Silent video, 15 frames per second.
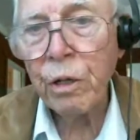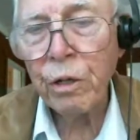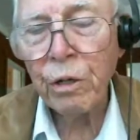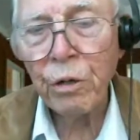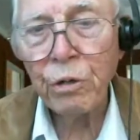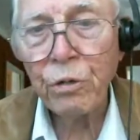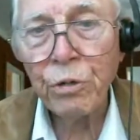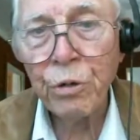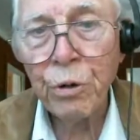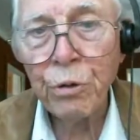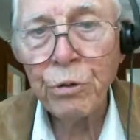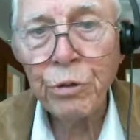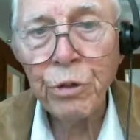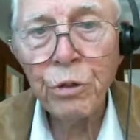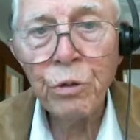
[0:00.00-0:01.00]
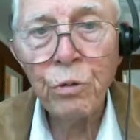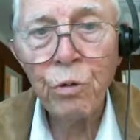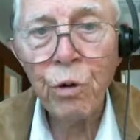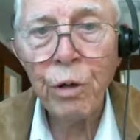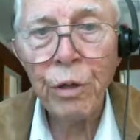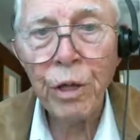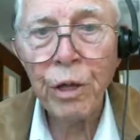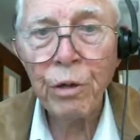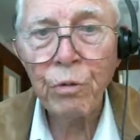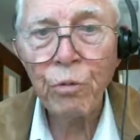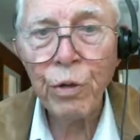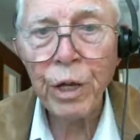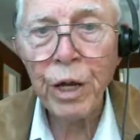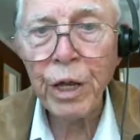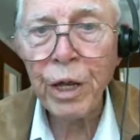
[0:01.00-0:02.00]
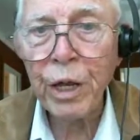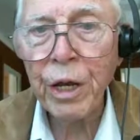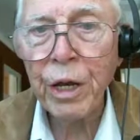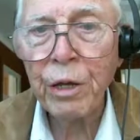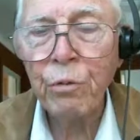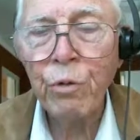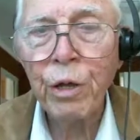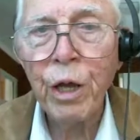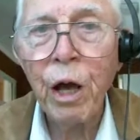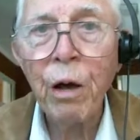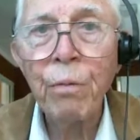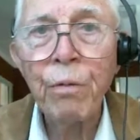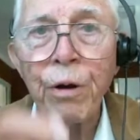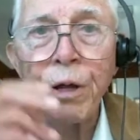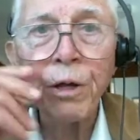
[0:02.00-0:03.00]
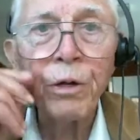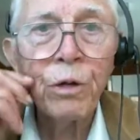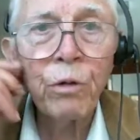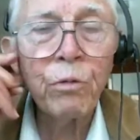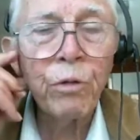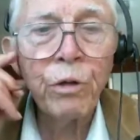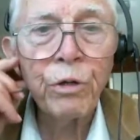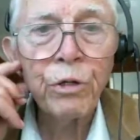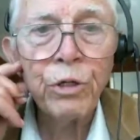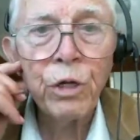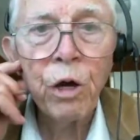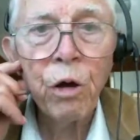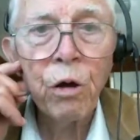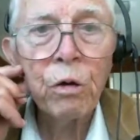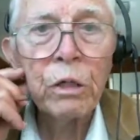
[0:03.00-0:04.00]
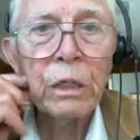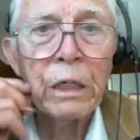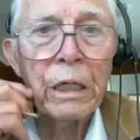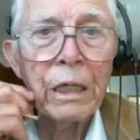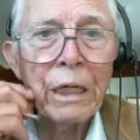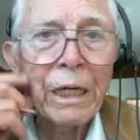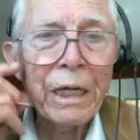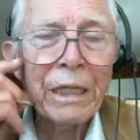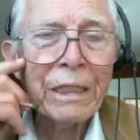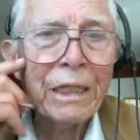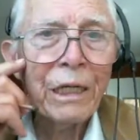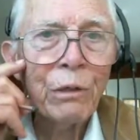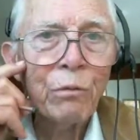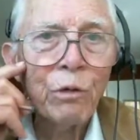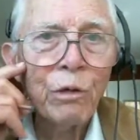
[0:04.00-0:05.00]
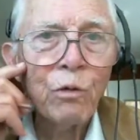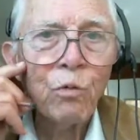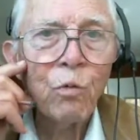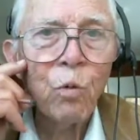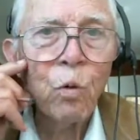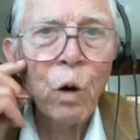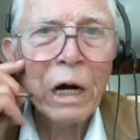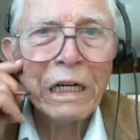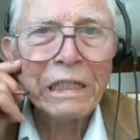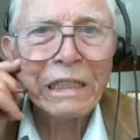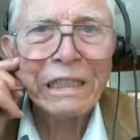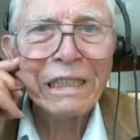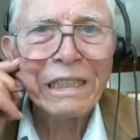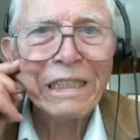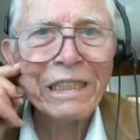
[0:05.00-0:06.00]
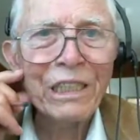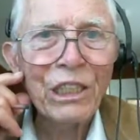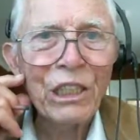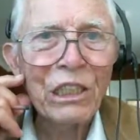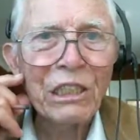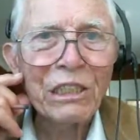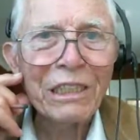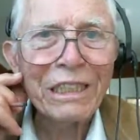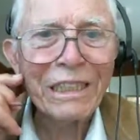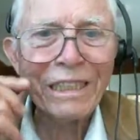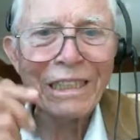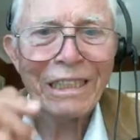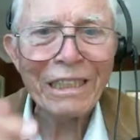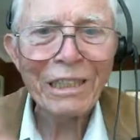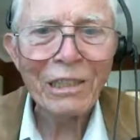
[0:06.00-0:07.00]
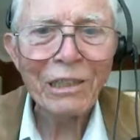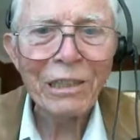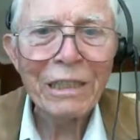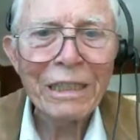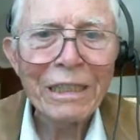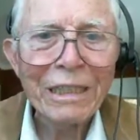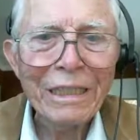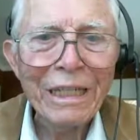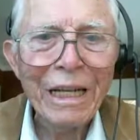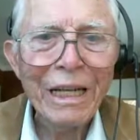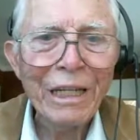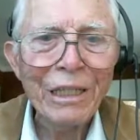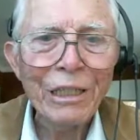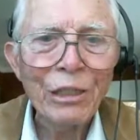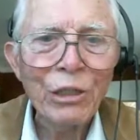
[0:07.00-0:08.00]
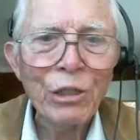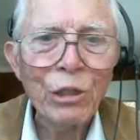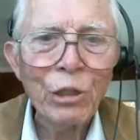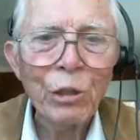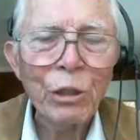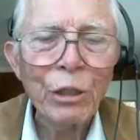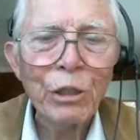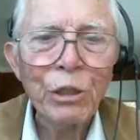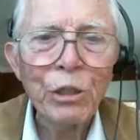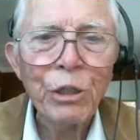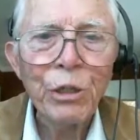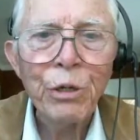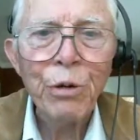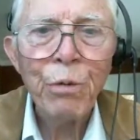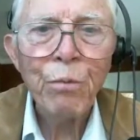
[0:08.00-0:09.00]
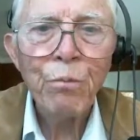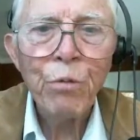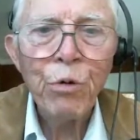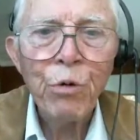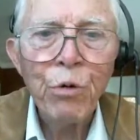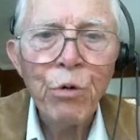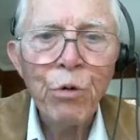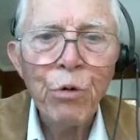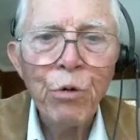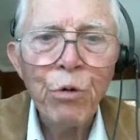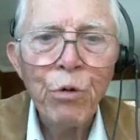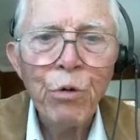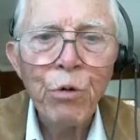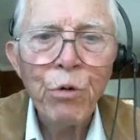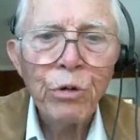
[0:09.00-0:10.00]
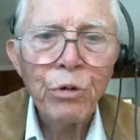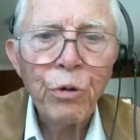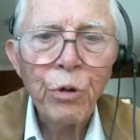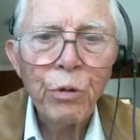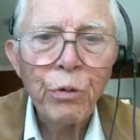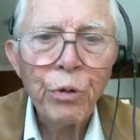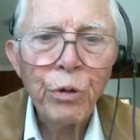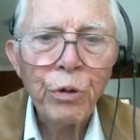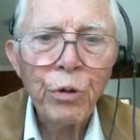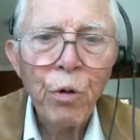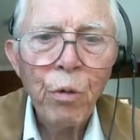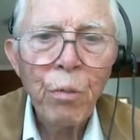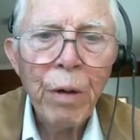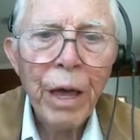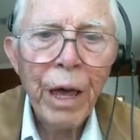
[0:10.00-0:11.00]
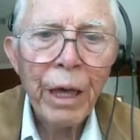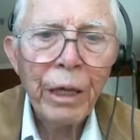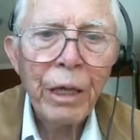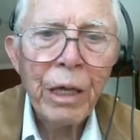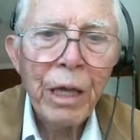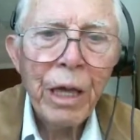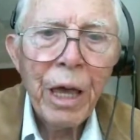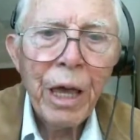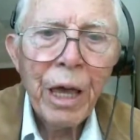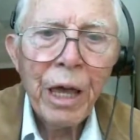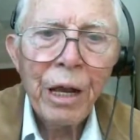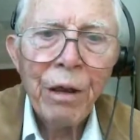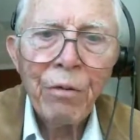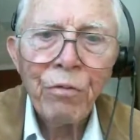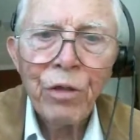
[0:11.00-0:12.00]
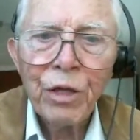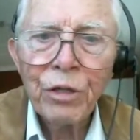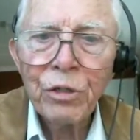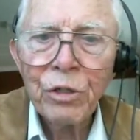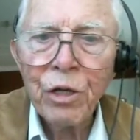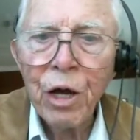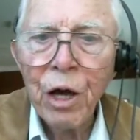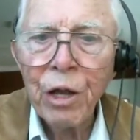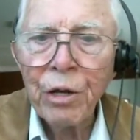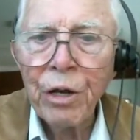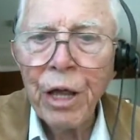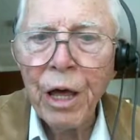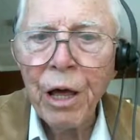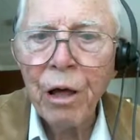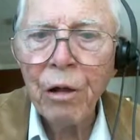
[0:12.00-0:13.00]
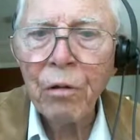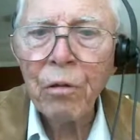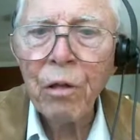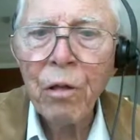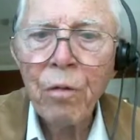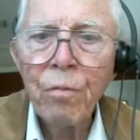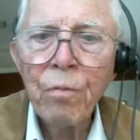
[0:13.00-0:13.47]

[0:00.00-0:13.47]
uh, surgeons where they went in and we operated on the jaw, and then we wired the jaw together down here so it couldn't move, so it would go back. And if this condyle